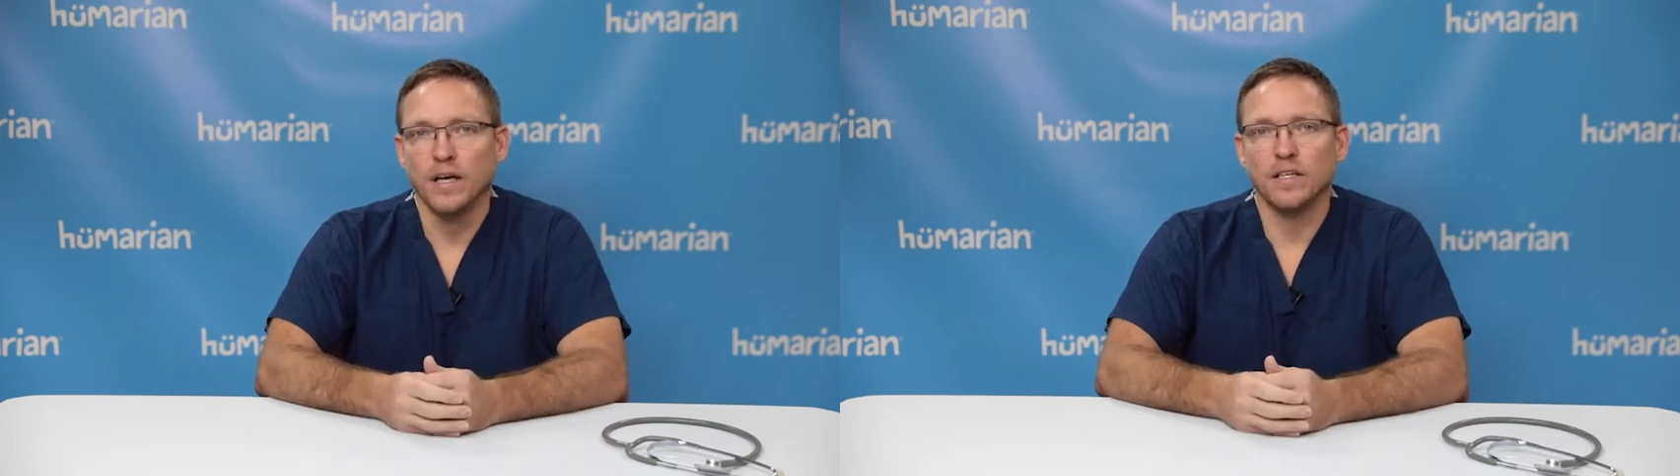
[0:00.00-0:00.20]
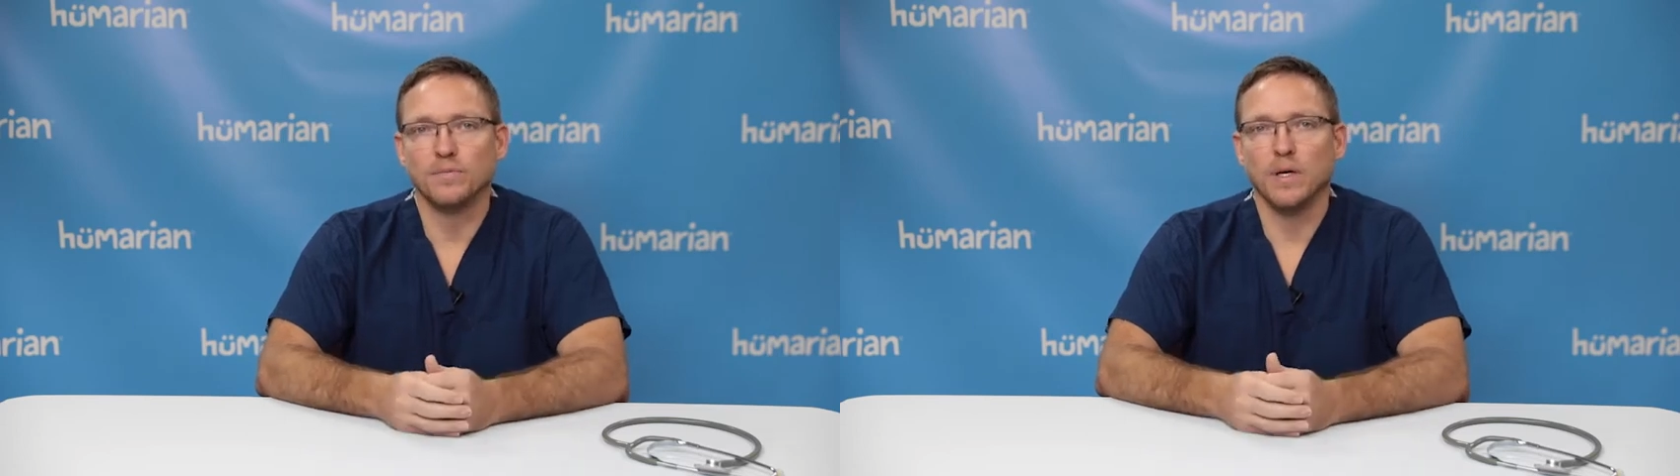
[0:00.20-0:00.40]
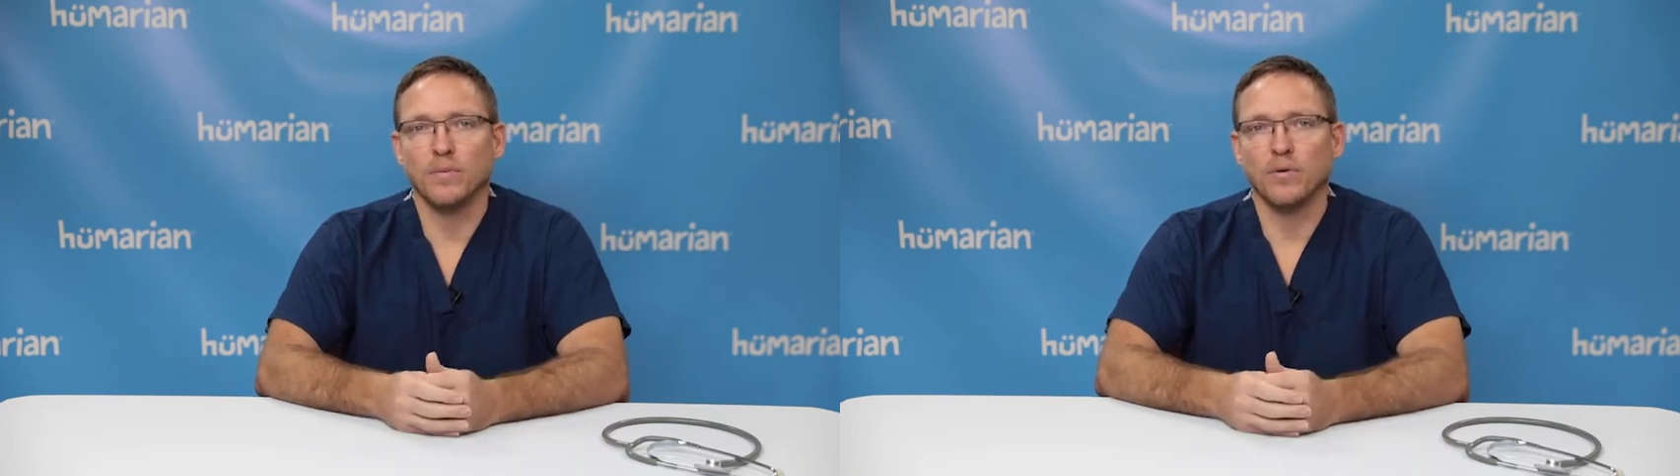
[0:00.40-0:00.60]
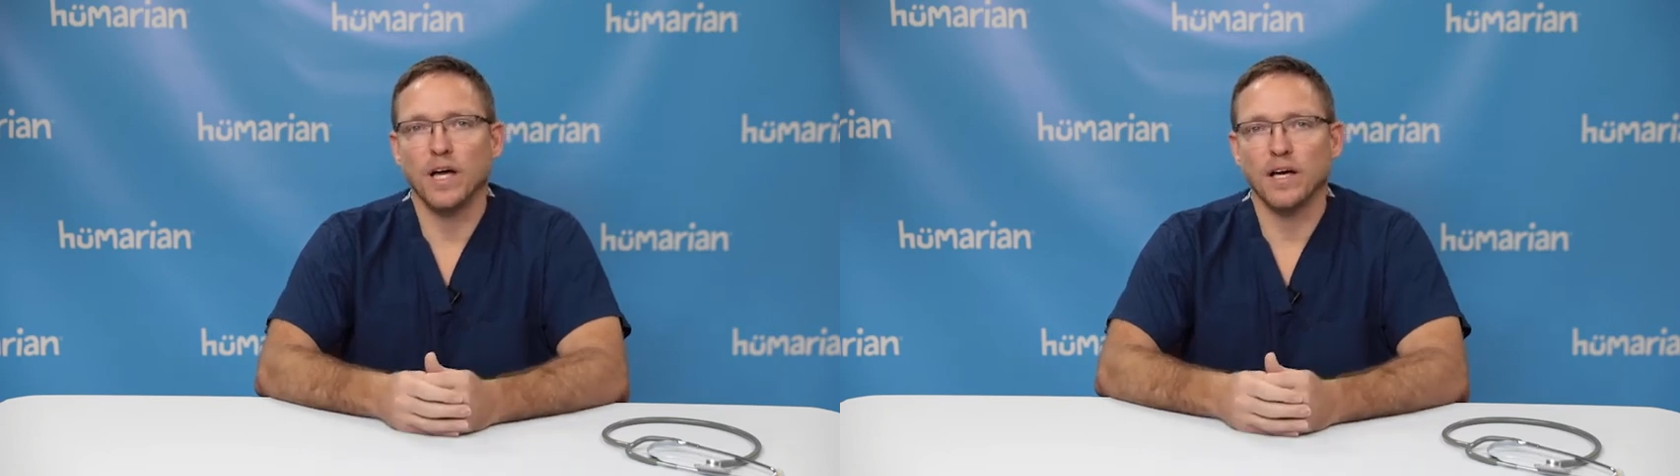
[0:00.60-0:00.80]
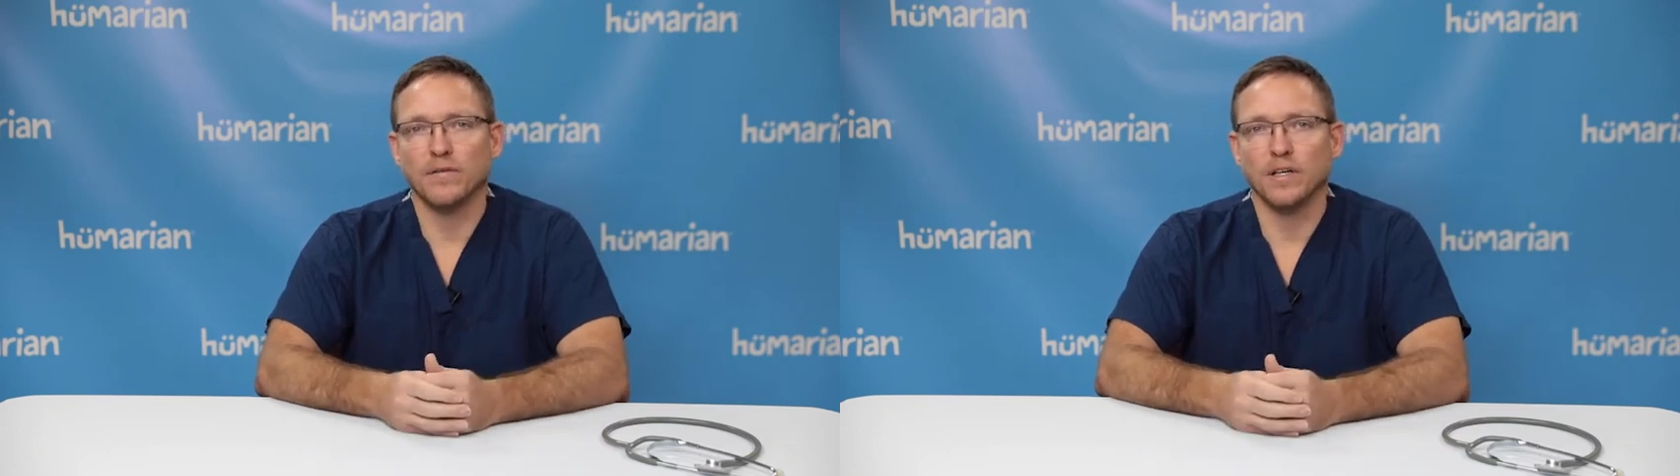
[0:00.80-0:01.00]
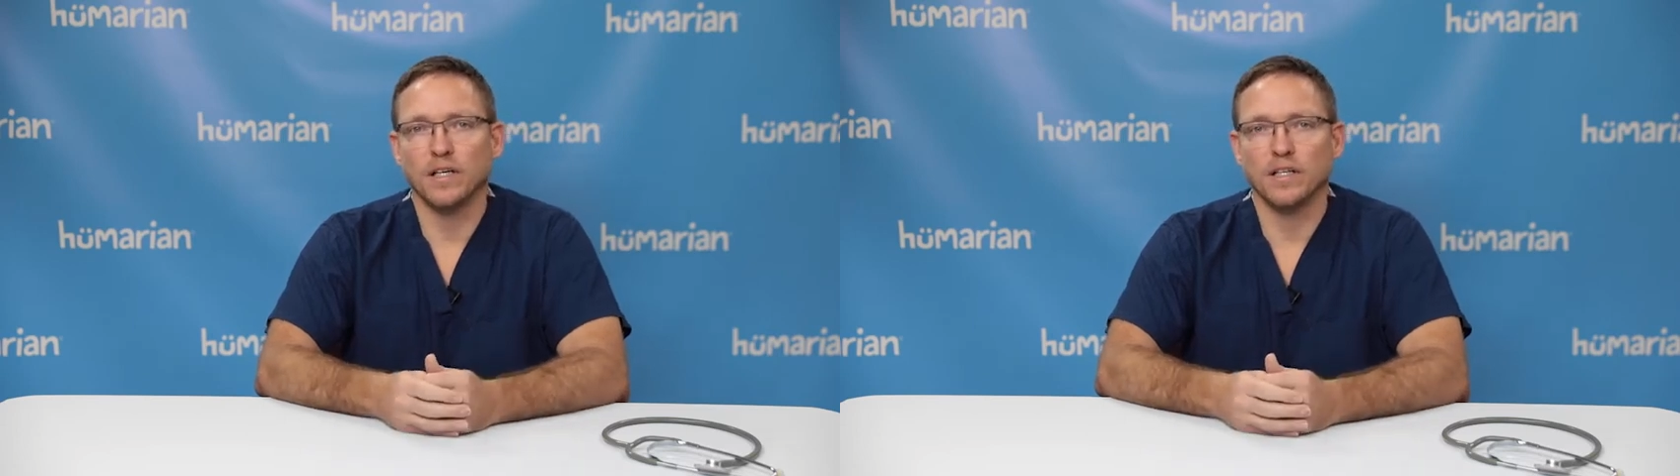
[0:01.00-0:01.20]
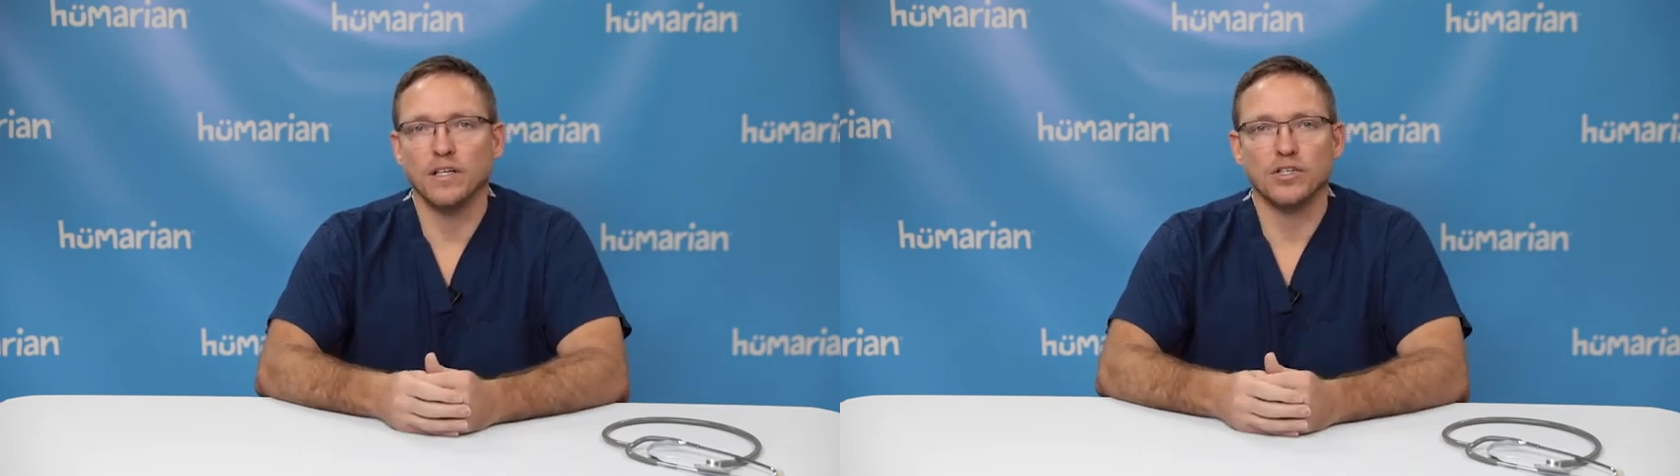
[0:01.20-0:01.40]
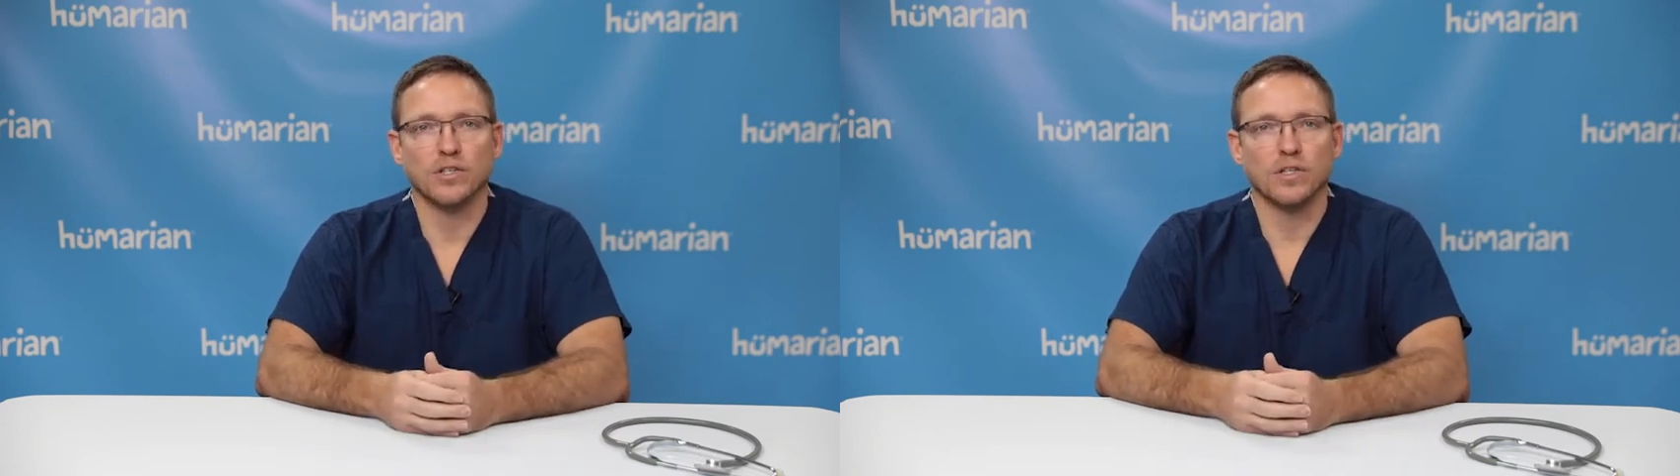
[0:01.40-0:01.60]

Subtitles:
is people have a condition